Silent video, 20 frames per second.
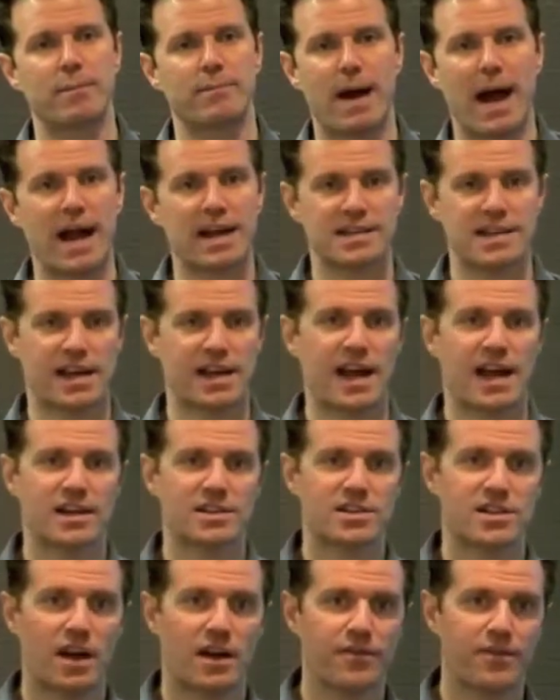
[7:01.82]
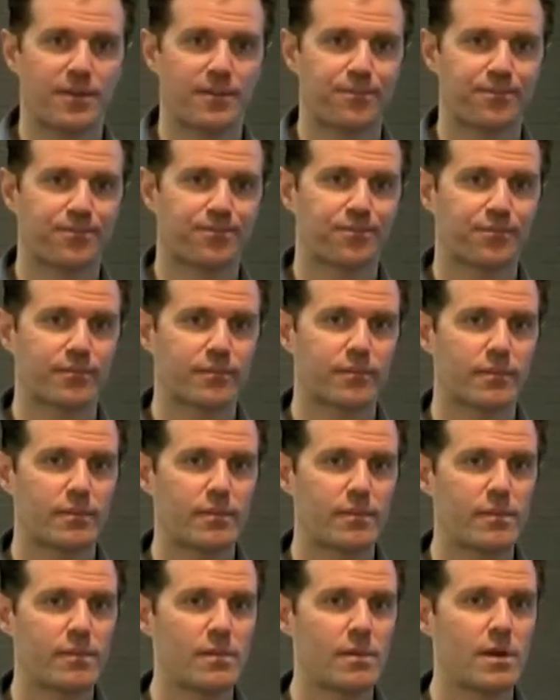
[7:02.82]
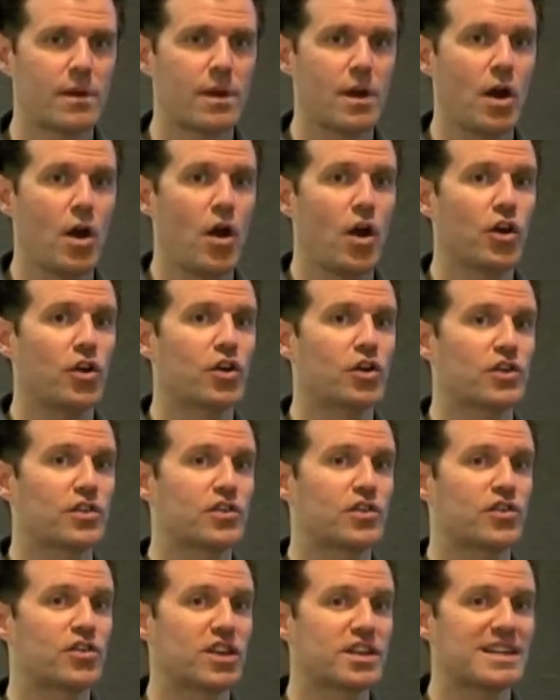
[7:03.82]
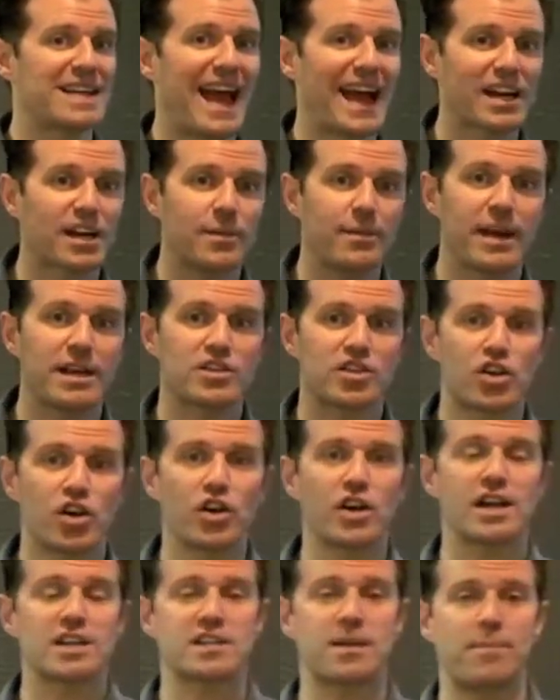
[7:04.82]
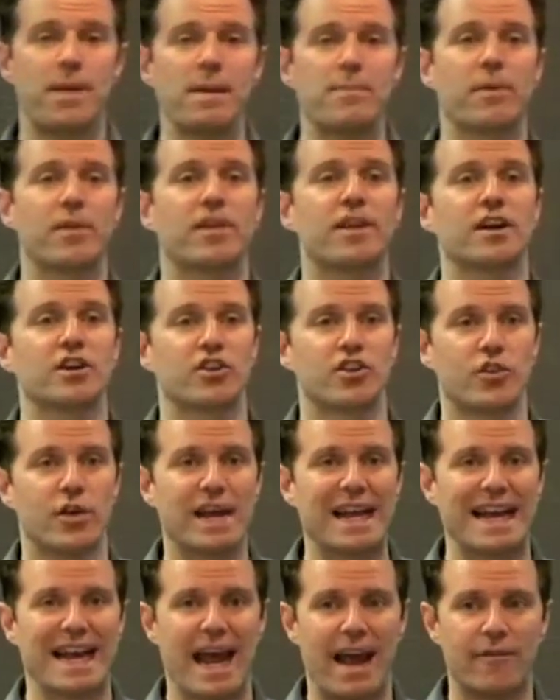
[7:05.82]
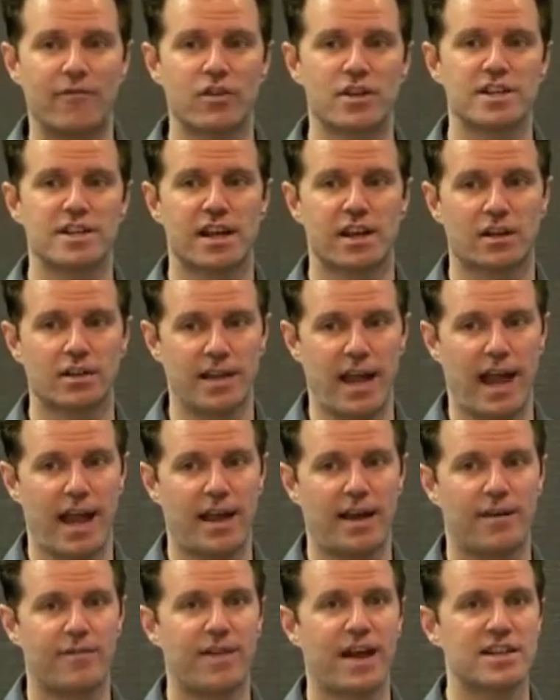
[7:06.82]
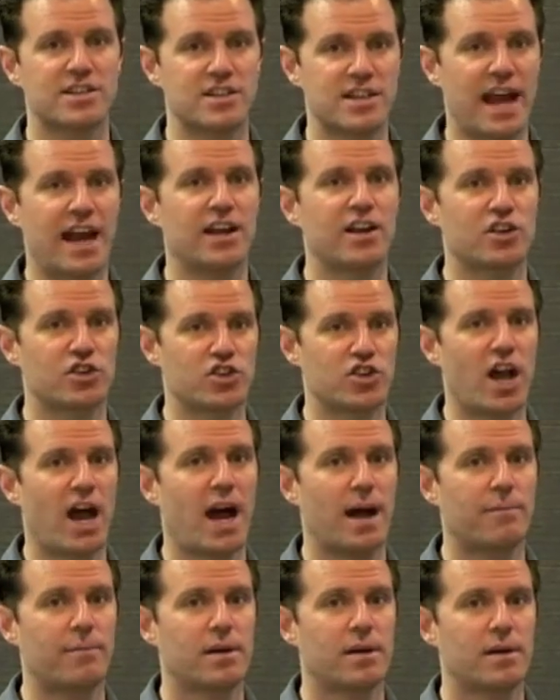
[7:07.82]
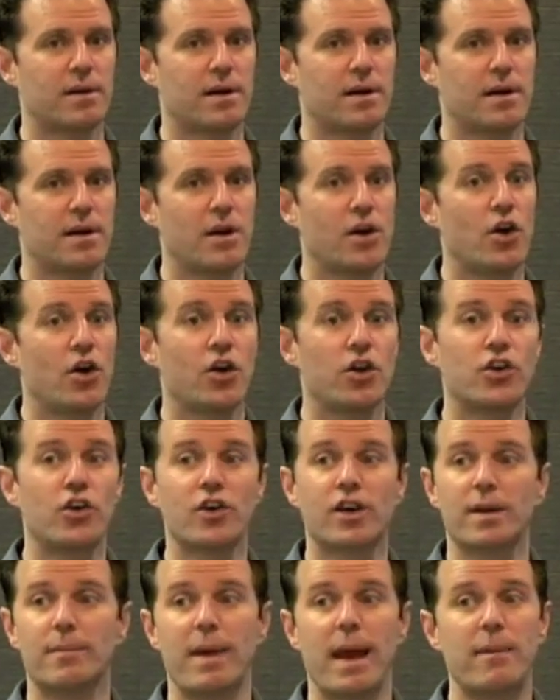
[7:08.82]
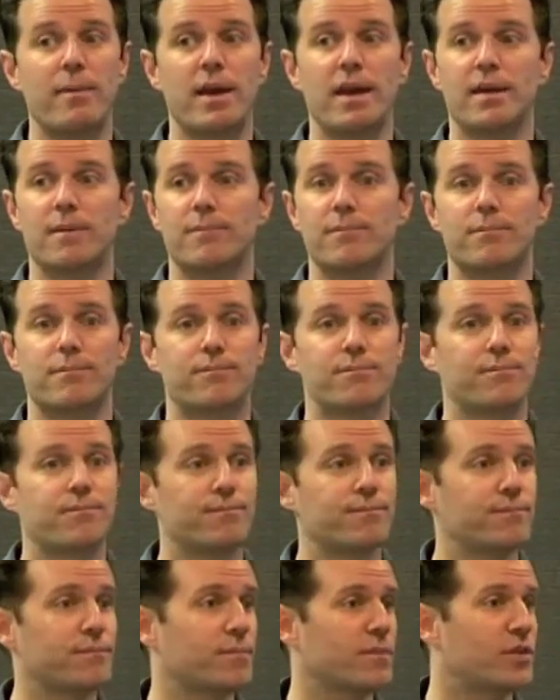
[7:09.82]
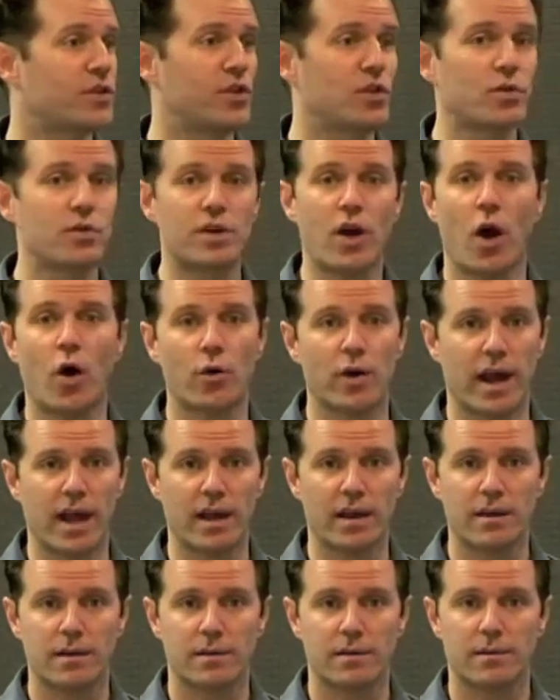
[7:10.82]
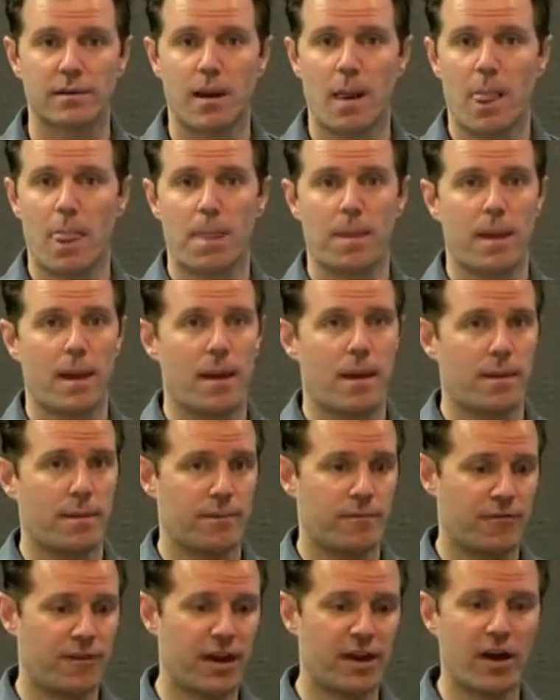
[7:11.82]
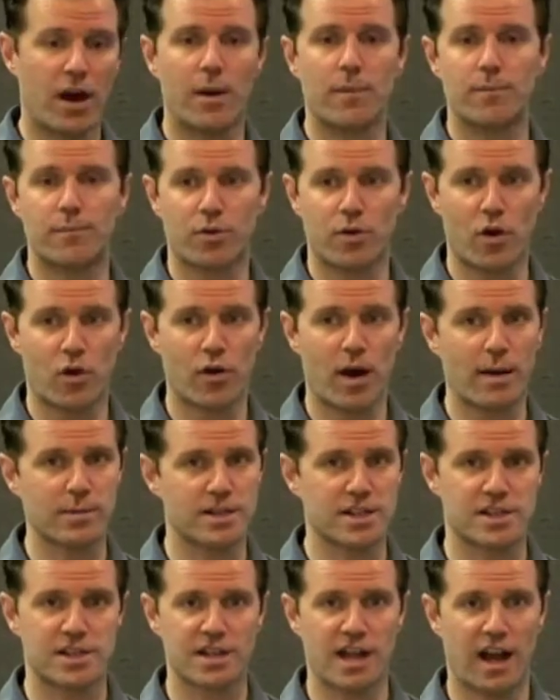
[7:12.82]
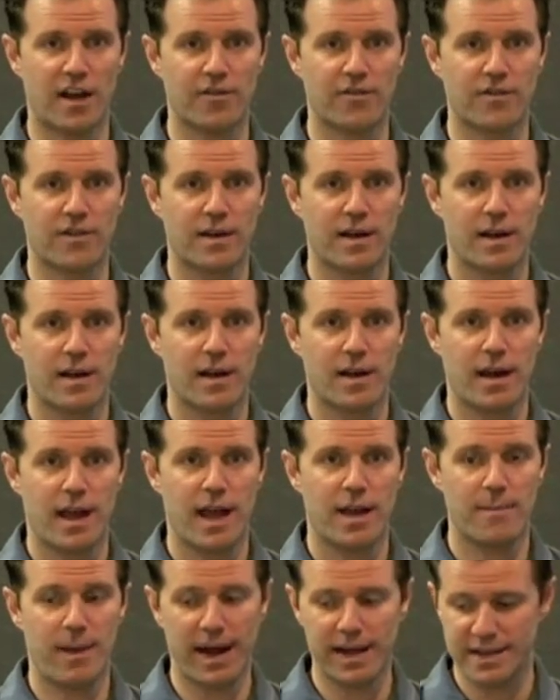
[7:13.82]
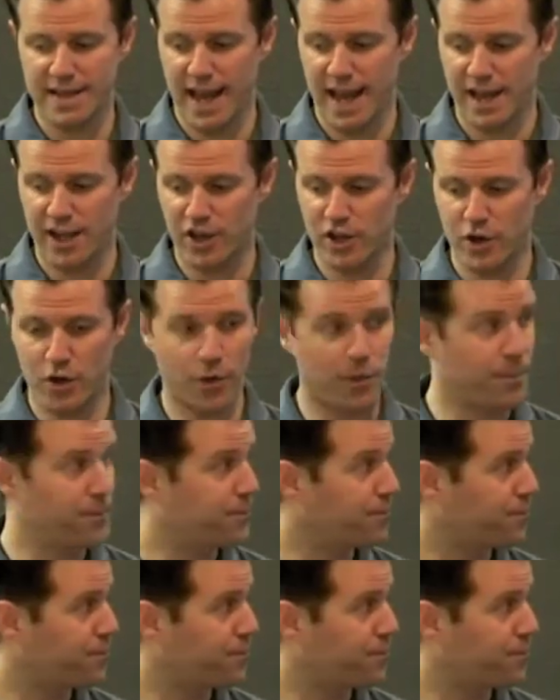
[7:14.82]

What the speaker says: box, that kind of stuff. You're just not going to be as good as the people that are doing it every single day. That's not your job. You can maybe do coding, figure out programs and stuff. It might take you,